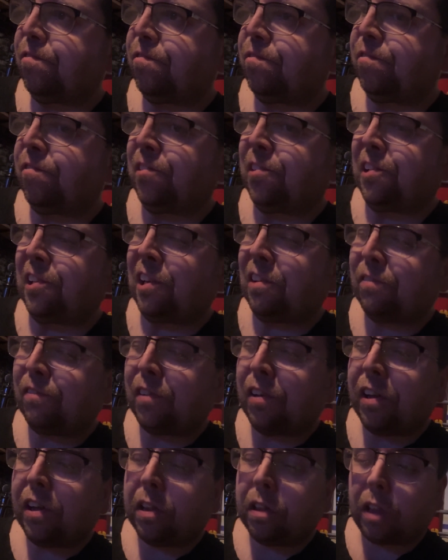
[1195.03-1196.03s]
And at
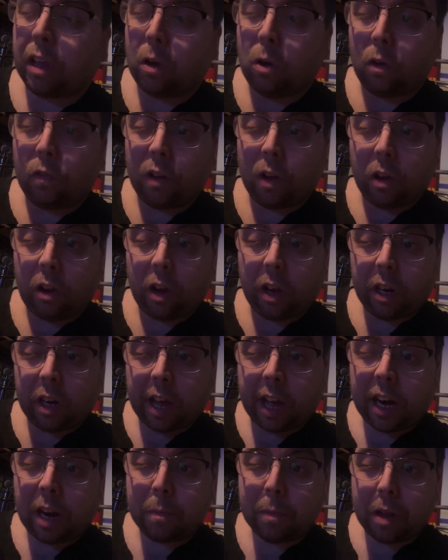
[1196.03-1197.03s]
first, they all vote
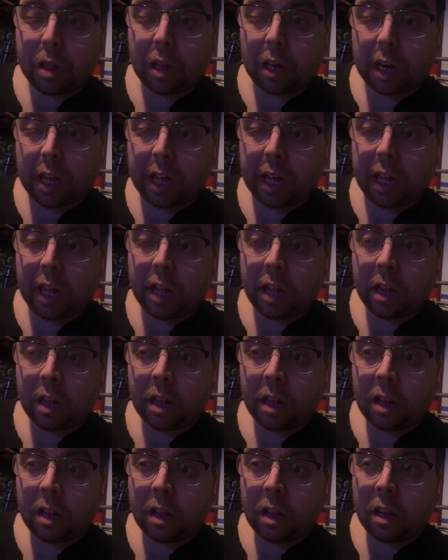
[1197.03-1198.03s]
unanimously
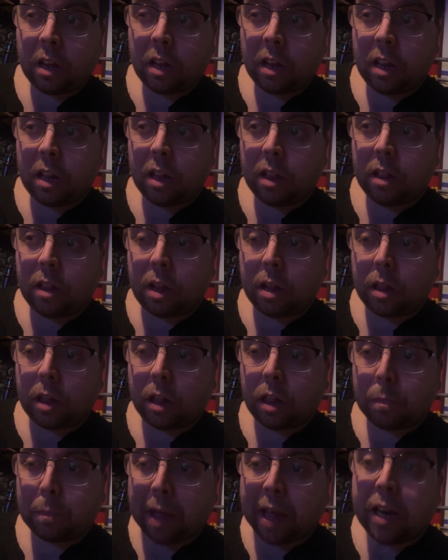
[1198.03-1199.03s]
to
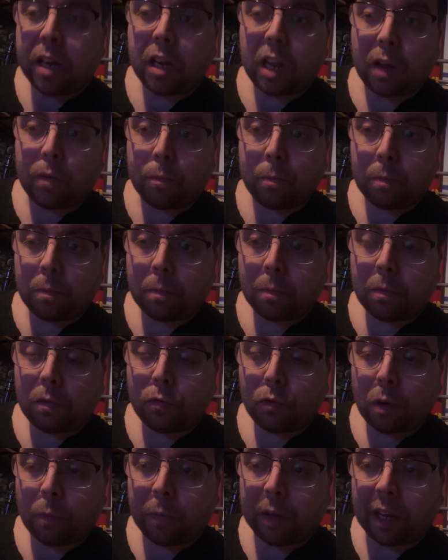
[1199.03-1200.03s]
suspend him
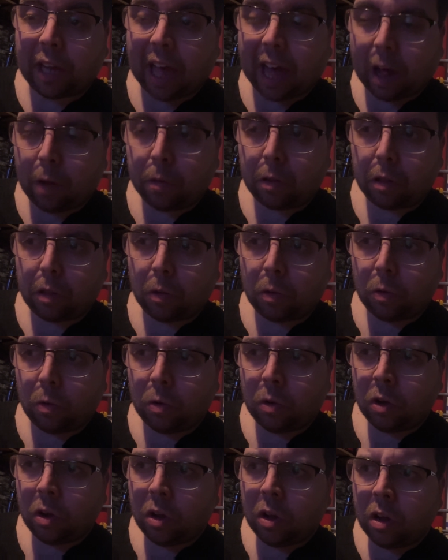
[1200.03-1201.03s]
from the council
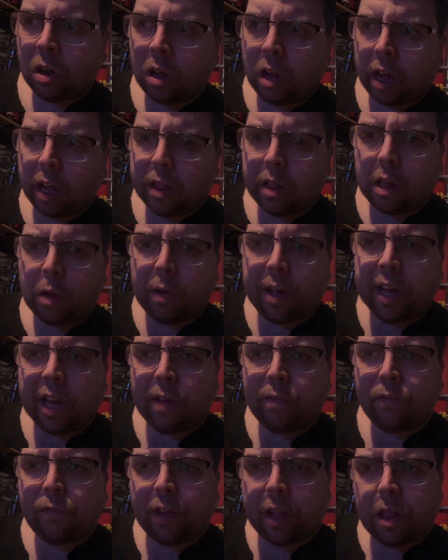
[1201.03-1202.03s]
until he
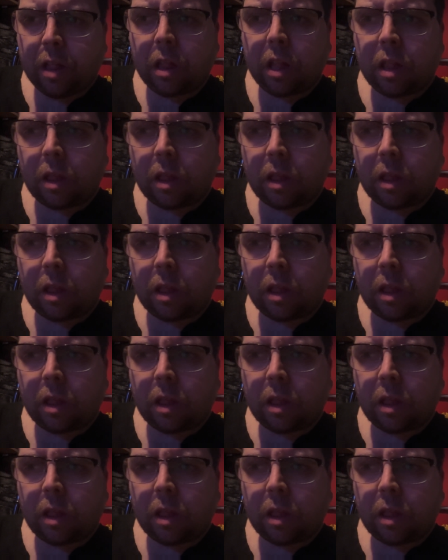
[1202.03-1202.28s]
convinces